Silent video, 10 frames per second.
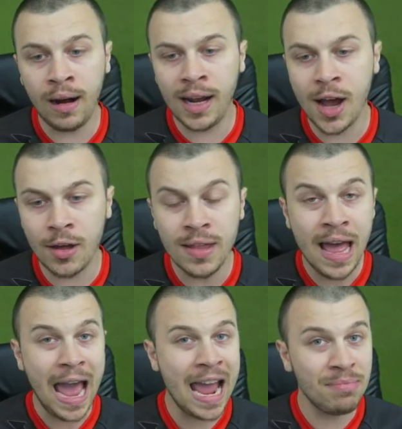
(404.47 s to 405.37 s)
early on
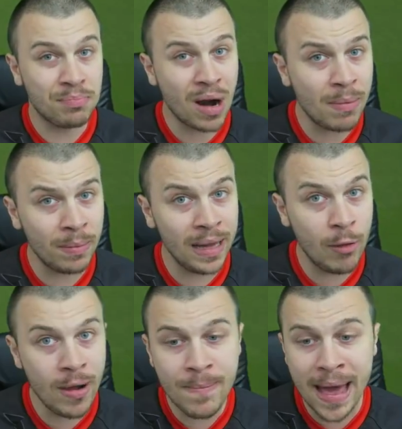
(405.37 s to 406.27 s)
and probably
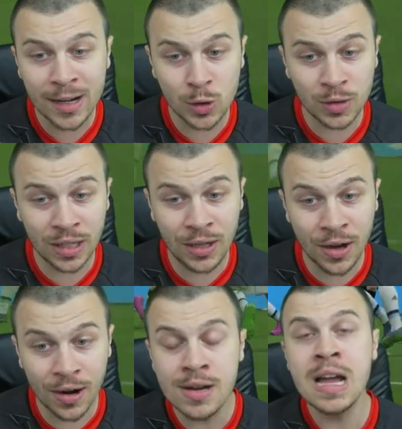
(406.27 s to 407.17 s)
we managed to
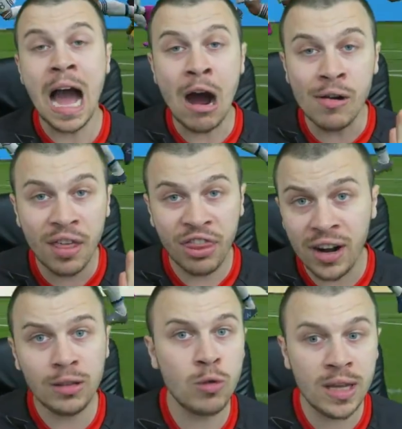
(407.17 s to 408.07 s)
secure our
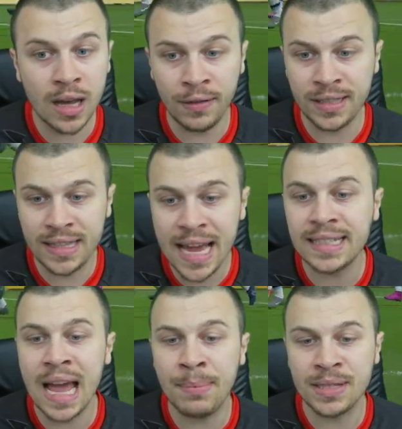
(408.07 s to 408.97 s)
third win of
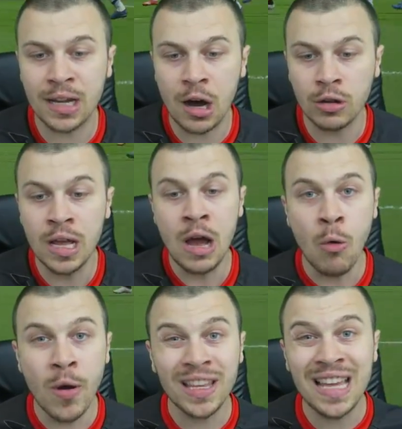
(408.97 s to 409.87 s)
today's episode
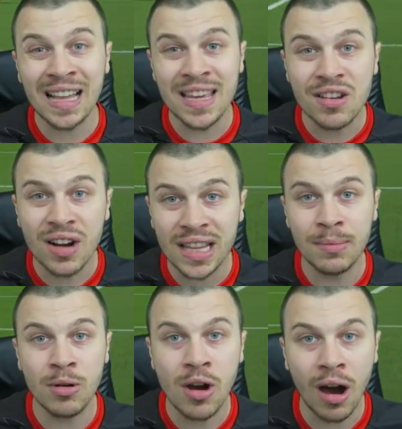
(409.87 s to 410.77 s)
with that incredible